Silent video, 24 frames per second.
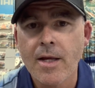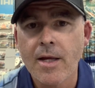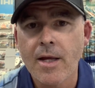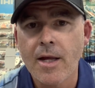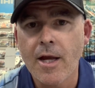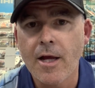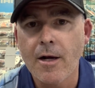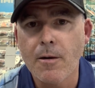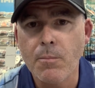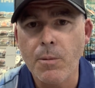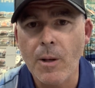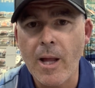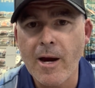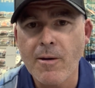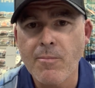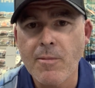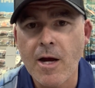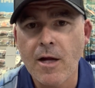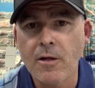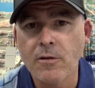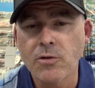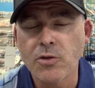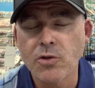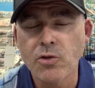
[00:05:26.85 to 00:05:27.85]
You had a black
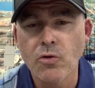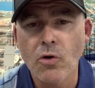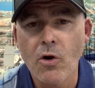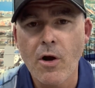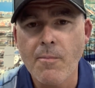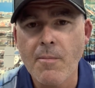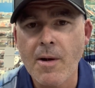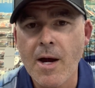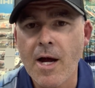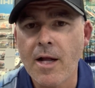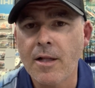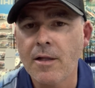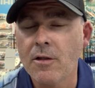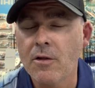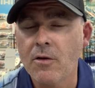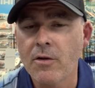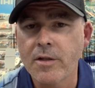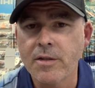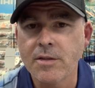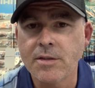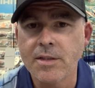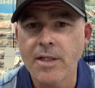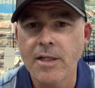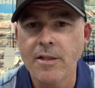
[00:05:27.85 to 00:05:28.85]
marlin and striped marlin. Like
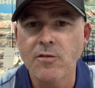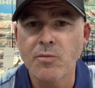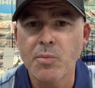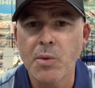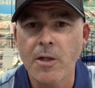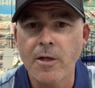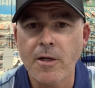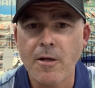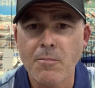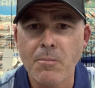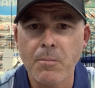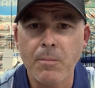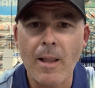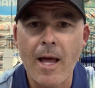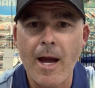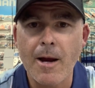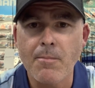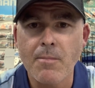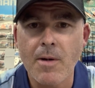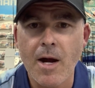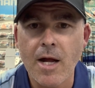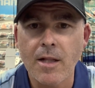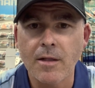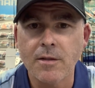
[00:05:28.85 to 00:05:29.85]
I said, there's plenty of black
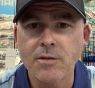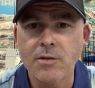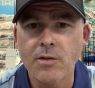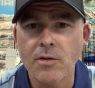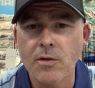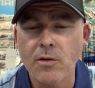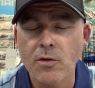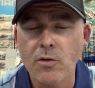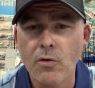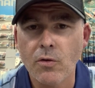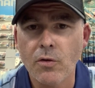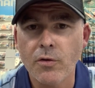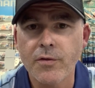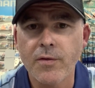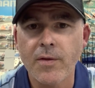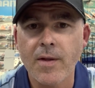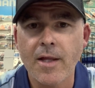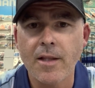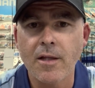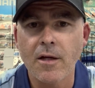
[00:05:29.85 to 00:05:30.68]
marlin to the north there.